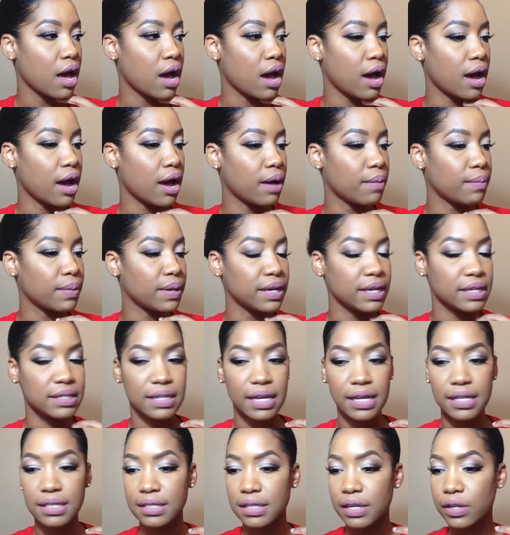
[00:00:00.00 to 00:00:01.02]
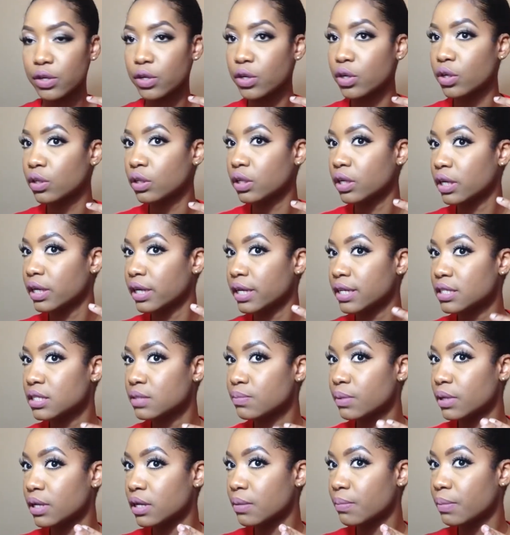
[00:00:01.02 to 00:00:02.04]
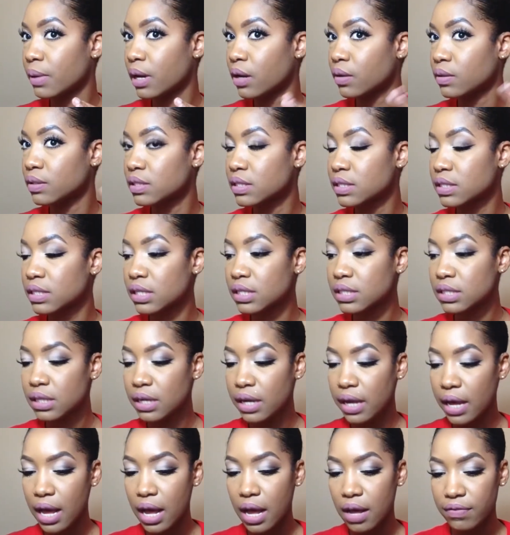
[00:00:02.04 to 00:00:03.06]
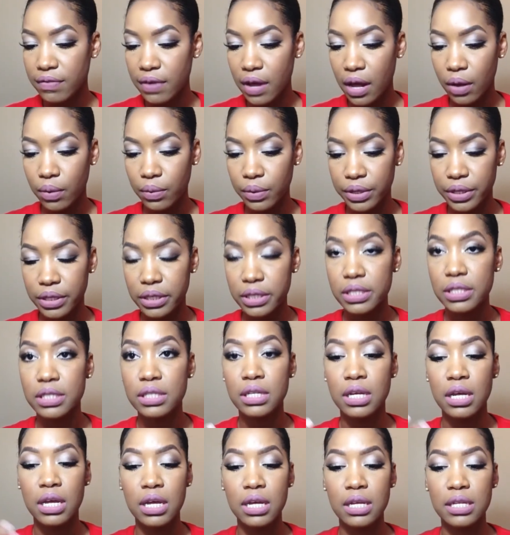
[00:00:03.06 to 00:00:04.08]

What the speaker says: And as I said earlier, it's been about 6.5 hours